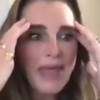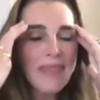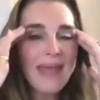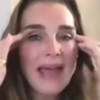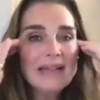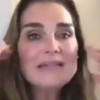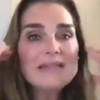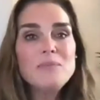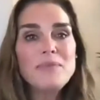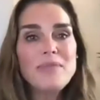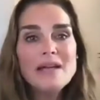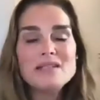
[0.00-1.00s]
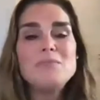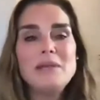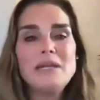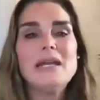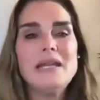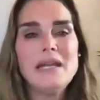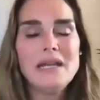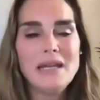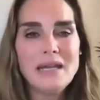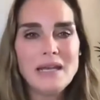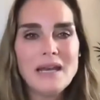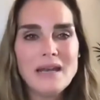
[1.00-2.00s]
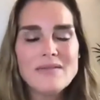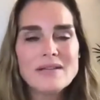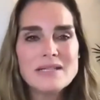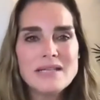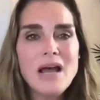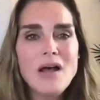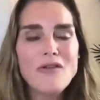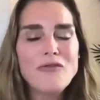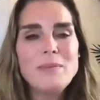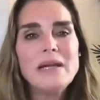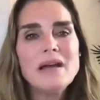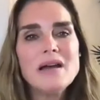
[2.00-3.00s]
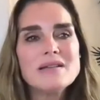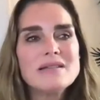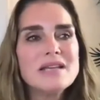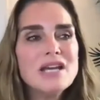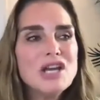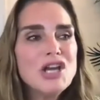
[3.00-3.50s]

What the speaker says: and that's a beginning in and of itself because